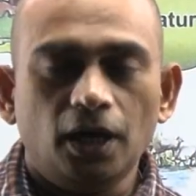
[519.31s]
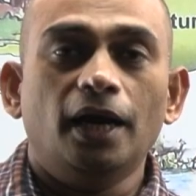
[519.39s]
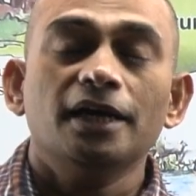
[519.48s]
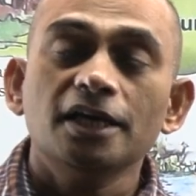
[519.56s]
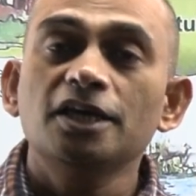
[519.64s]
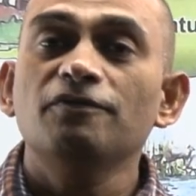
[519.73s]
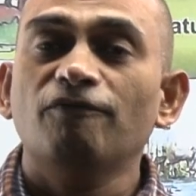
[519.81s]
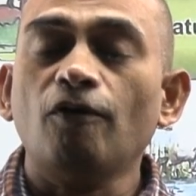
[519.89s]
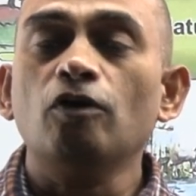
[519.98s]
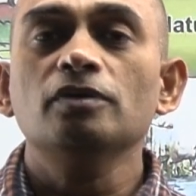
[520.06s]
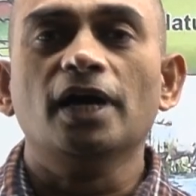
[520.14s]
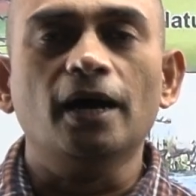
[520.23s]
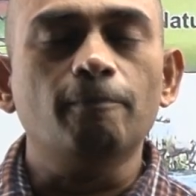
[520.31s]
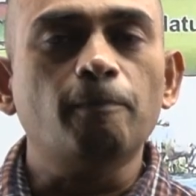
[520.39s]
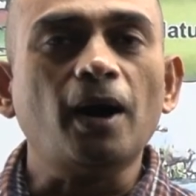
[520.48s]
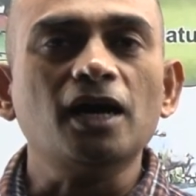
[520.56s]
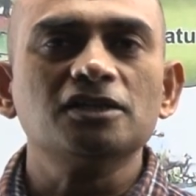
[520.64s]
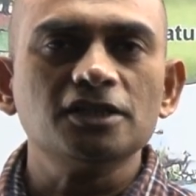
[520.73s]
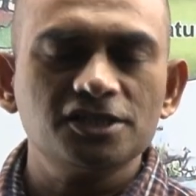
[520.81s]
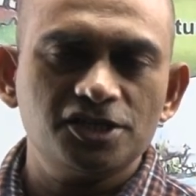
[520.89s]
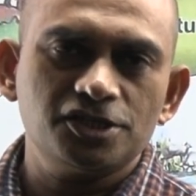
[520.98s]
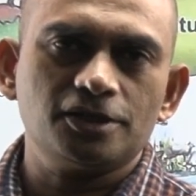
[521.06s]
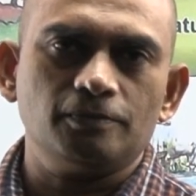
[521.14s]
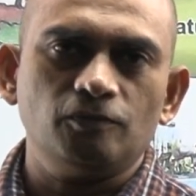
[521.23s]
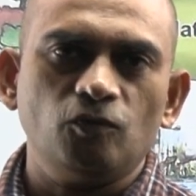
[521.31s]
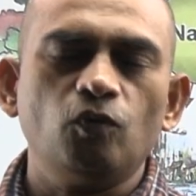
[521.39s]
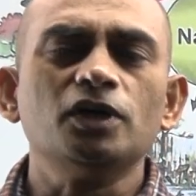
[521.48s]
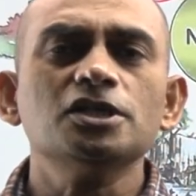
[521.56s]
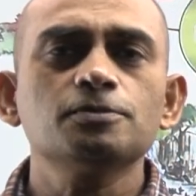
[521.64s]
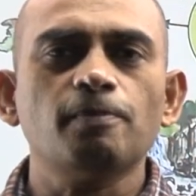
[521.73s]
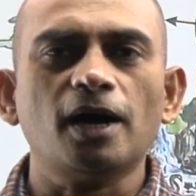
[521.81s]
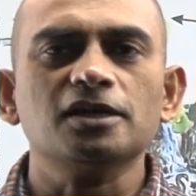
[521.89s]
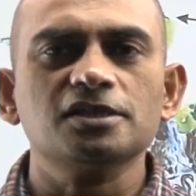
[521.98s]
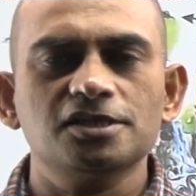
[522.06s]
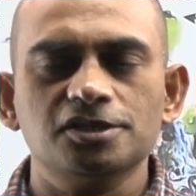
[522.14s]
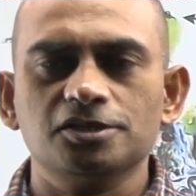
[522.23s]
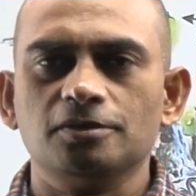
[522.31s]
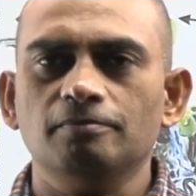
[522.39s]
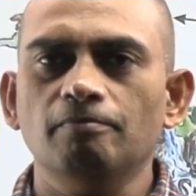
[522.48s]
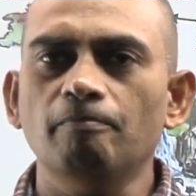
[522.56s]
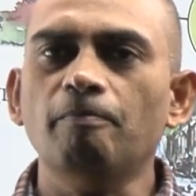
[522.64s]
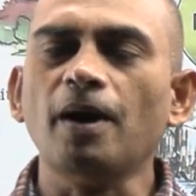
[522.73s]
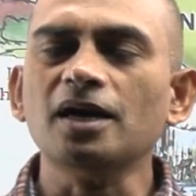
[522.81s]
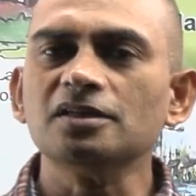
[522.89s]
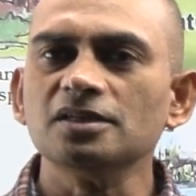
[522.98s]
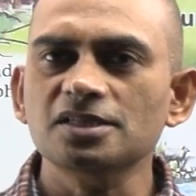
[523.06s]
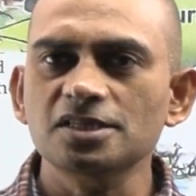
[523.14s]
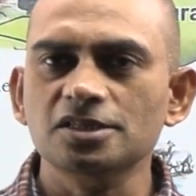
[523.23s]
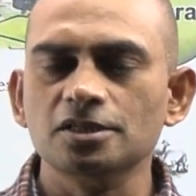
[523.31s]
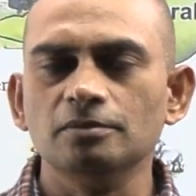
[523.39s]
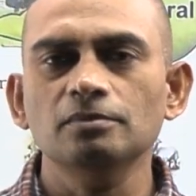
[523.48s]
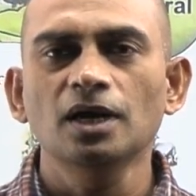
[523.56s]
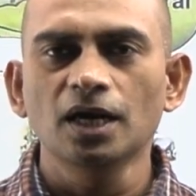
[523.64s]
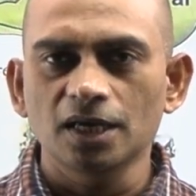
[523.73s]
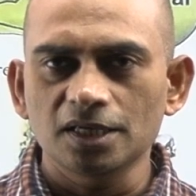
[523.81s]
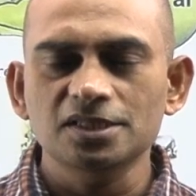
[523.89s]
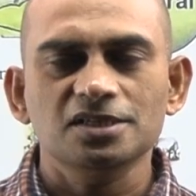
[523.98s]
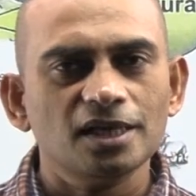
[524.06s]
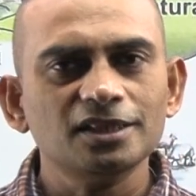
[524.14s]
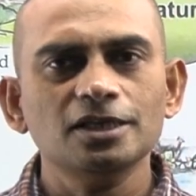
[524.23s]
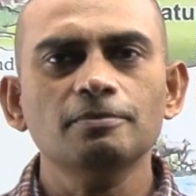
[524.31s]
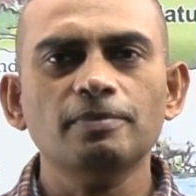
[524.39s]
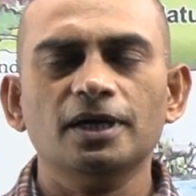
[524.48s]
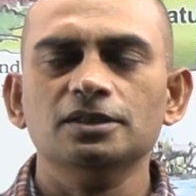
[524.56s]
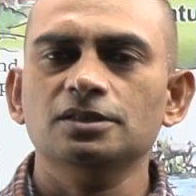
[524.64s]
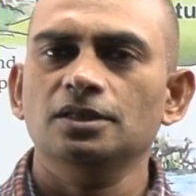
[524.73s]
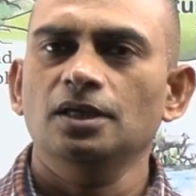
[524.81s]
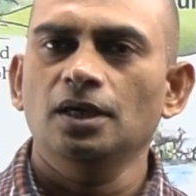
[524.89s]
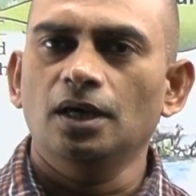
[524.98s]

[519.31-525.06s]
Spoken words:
and he found a barter system. What is barter system? Barter system is nothing but